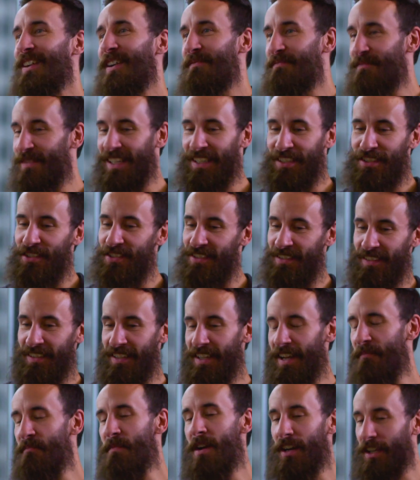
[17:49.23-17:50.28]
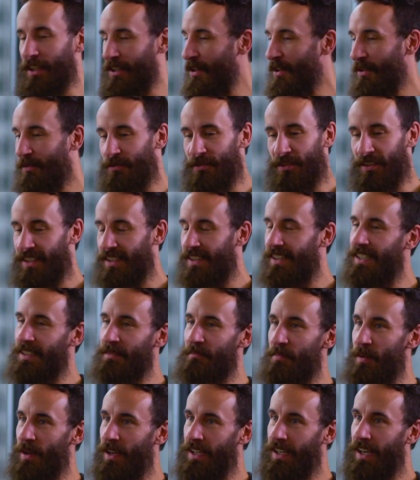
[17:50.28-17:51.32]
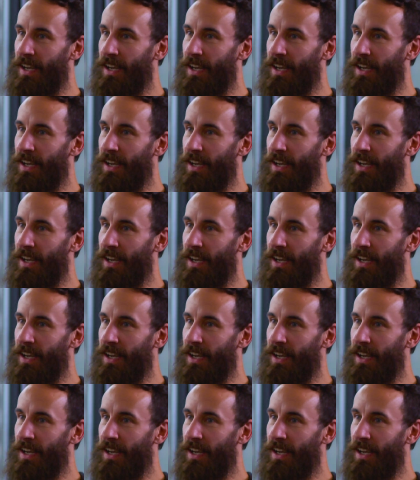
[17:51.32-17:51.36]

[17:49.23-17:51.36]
it, I'm not a coach or anything, but